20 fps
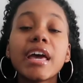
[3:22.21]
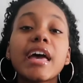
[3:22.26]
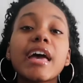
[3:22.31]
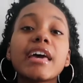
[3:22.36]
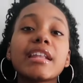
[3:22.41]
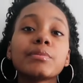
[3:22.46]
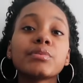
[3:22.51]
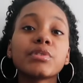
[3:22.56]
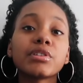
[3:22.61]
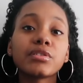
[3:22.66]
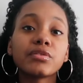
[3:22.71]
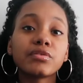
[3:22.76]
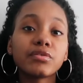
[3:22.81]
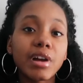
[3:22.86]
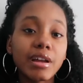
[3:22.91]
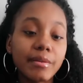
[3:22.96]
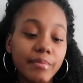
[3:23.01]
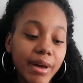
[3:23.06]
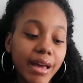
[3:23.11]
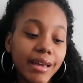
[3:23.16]
and I'm going to
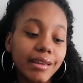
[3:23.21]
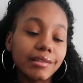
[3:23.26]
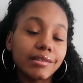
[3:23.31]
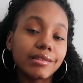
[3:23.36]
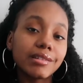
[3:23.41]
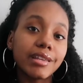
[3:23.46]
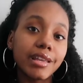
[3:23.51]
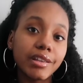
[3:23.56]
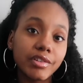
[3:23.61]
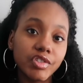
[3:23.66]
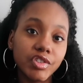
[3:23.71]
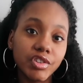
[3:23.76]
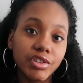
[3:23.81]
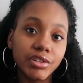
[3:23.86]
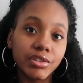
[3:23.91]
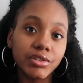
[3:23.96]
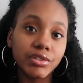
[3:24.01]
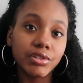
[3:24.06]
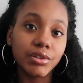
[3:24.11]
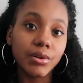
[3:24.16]
write my
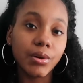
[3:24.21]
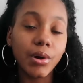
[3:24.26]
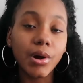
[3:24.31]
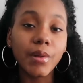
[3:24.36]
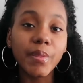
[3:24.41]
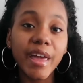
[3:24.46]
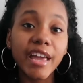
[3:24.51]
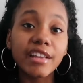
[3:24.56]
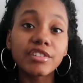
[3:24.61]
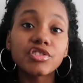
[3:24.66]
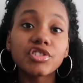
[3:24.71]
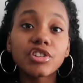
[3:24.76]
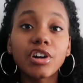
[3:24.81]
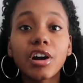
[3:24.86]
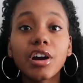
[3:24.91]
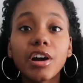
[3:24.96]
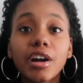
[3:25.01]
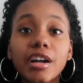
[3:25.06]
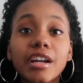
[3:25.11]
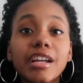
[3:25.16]
intentions on that
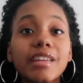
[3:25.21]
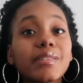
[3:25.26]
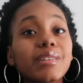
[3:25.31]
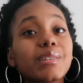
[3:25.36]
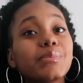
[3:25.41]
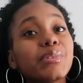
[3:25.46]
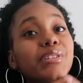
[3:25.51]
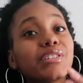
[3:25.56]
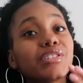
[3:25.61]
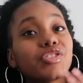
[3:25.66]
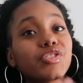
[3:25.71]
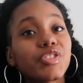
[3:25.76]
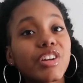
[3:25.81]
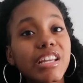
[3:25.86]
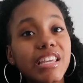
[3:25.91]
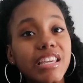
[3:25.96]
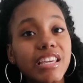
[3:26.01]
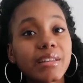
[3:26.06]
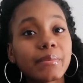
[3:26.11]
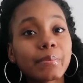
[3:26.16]
jar, and then I'm going to
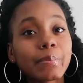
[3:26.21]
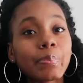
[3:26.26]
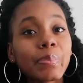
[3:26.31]
drink it.